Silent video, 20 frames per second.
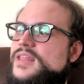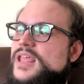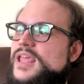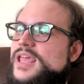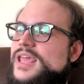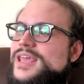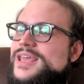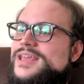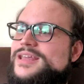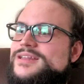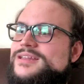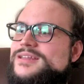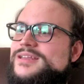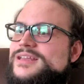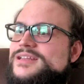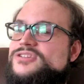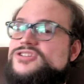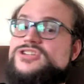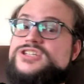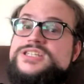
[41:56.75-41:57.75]
and
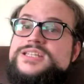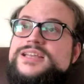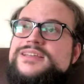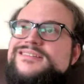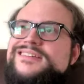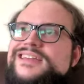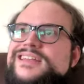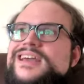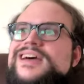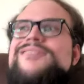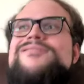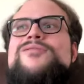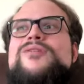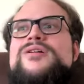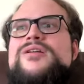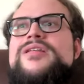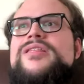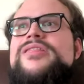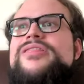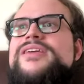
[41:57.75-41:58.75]
interestingly enough,
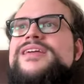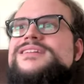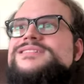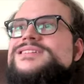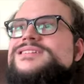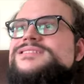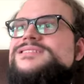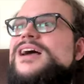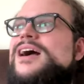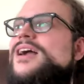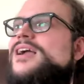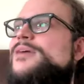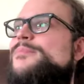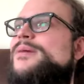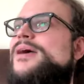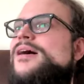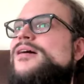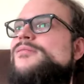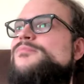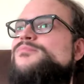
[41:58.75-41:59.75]
one of the things I talk
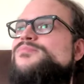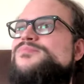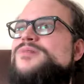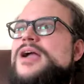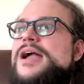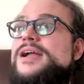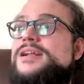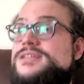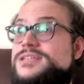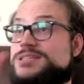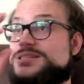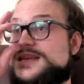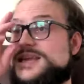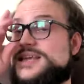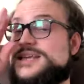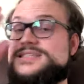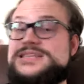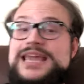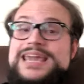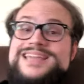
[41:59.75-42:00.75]
about
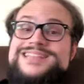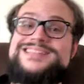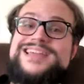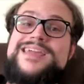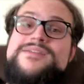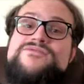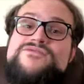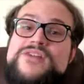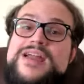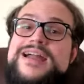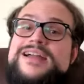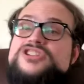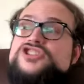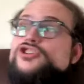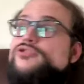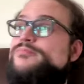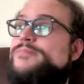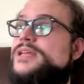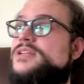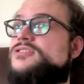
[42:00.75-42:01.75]
practicing is anti
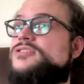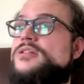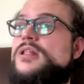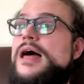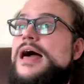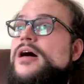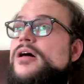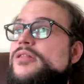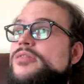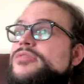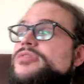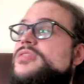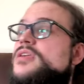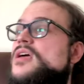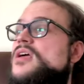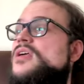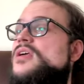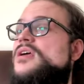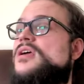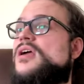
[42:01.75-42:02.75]
fragile mental health,
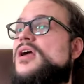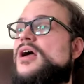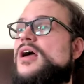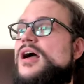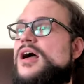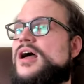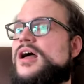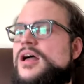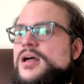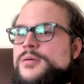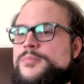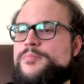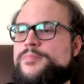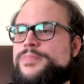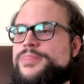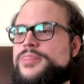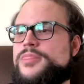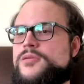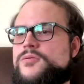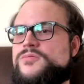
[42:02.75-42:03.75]

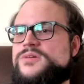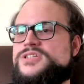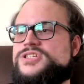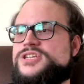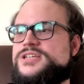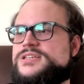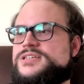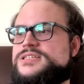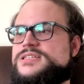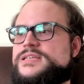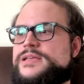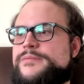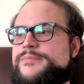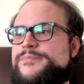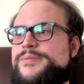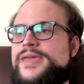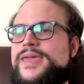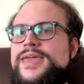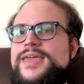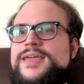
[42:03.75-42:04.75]
um, which is
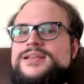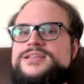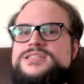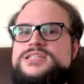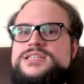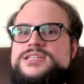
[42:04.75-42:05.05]
being as